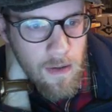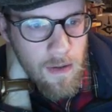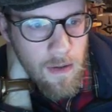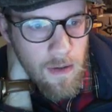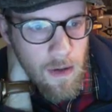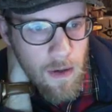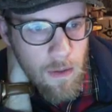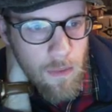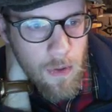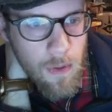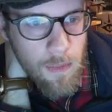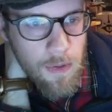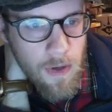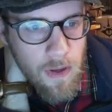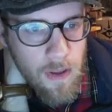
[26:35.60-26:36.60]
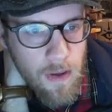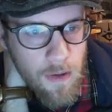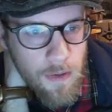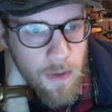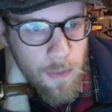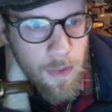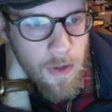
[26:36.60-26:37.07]
Oh, nope, sorry, that
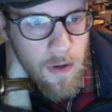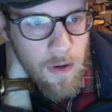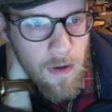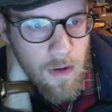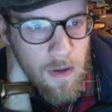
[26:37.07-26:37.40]
goes up here.